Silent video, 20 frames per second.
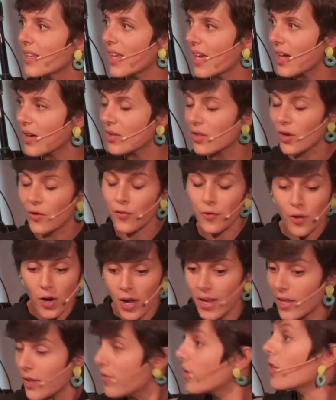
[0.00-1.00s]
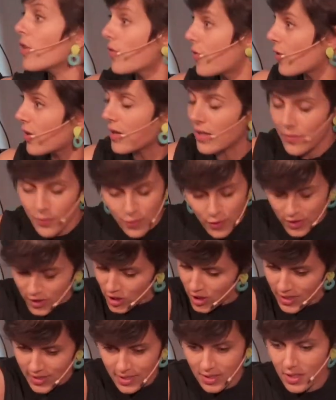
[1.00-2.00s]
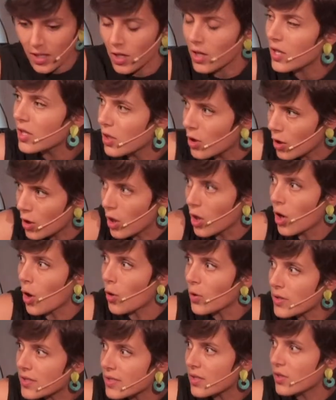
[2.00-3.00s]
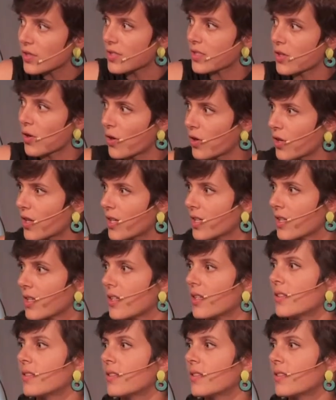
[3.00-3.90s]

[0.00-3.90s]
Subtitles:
And even if just in your closer circle,